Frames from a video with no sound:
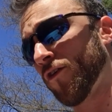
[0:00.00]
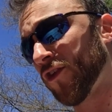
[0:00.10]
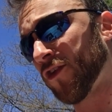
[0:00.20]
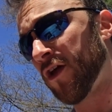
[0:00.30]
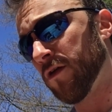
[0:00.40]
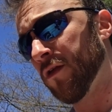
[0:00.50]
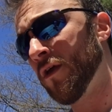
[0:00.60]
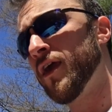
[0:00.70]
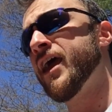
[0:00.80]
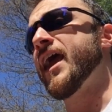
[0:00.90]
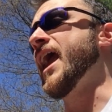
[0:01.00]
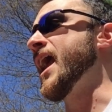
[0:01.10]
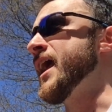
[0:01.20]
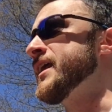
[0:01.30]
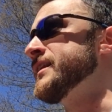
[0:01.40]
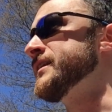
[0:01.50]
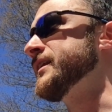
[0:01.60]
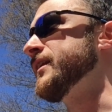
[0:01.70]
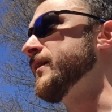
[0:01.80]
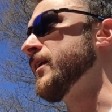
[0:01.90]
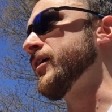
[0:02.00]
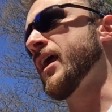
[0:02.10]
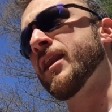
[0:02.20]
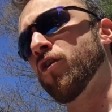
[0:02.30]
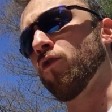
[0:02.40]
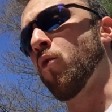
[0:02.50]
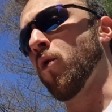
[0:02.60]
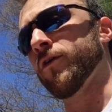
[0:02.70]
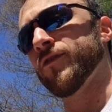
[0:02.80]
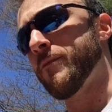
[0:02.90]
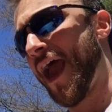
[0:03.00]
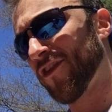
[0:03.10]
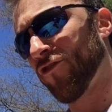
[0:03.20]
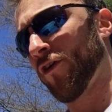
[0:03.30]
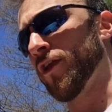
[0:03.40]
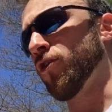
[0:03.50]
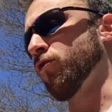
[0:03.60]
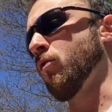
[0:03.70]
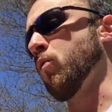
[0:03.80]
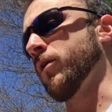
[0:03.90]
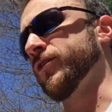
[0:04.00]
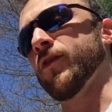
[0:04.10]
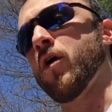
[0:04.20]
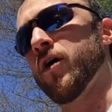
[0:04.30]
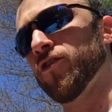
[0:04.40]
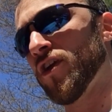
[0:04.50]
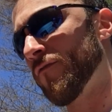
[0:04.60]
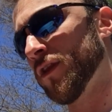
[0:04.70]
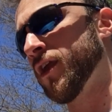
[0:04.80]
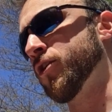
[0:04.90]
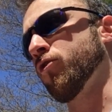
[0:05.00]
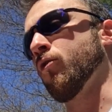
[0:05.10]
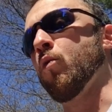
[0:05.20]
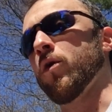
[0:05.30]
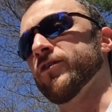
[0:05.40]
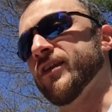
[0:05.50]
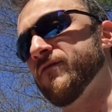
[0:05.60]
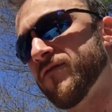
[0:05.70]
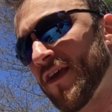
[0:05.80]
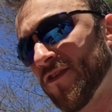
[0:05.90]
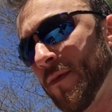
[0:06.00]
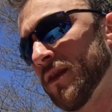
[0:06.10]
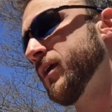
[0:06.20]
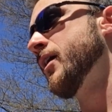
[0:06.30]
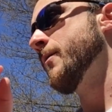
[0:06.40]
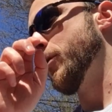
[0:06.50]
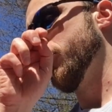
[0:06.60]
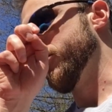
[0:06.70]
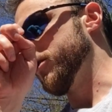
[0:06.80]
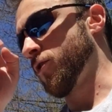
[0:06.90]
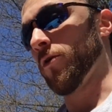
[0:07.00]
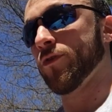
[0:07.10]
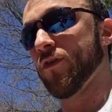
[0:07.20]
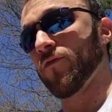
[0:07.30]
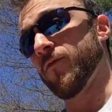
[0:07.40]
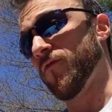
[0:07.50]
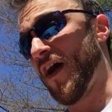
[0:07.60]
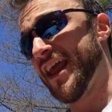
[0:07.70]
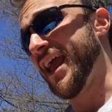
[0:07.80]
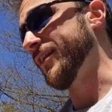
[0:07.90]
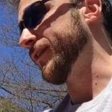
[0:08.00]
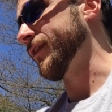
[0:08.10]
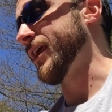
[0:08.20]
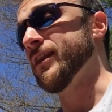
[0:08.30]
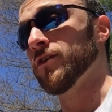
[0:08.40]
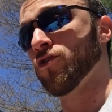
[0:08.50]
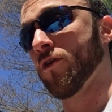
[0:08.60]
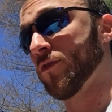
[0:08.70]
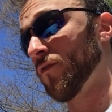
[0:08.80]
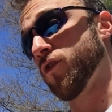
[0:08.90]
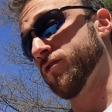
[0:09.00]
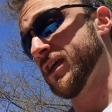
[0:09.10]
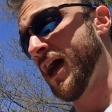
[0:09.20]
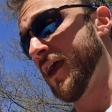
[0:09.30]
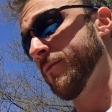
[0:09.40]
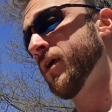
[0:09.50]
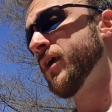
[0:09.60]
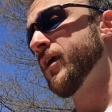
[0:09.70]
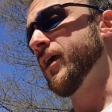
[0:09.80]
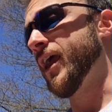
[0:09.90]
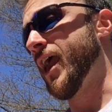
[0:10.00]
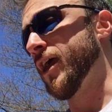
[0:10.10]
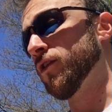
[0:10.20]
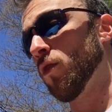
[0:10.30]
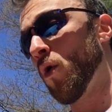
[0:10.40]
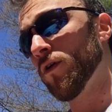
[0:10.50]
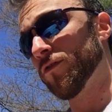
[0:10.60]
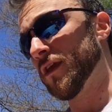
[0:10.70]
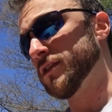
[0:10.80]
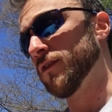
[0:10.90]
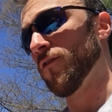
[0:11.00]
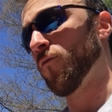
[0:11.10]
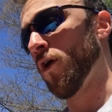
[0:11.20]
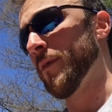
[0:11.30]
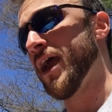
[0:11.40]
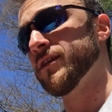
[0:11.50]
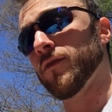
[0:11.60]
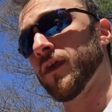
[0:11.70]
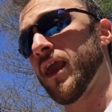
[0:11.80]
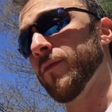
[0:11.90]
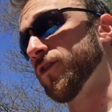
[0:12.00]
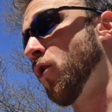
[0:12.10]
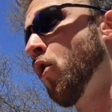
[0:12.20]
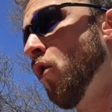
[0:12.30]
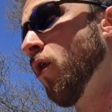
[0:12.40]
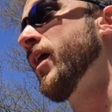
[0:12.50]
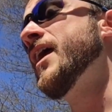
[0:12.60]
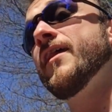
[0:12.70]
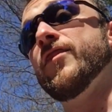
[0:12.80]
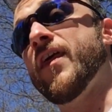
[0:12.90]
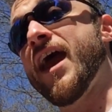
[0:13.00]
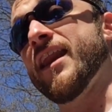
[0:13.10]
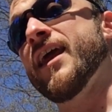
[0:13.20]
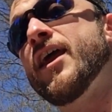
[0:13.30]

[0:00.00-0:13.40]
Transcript: subtle, and again, it rewards mastery, and it rewards longevity, and it rewards investment, both in terms of finances and in terms of your time and loyalty to the format and to the game as a whole, then